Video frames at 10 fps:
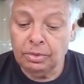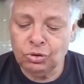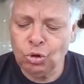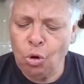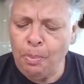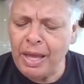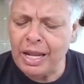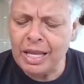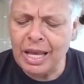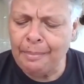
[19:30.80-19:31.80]
So
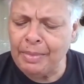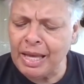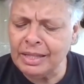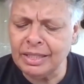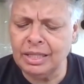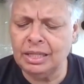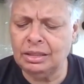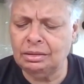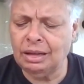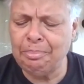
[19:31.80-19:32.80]
many
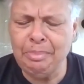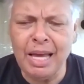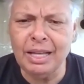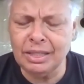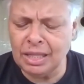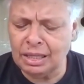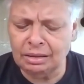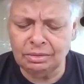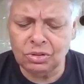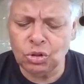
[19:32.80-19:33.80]
amazing
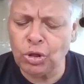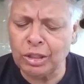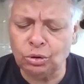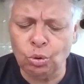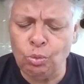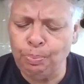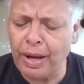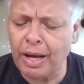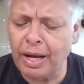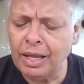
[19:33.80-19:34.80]
Choyan
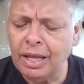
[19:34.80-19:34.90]
Trungpa.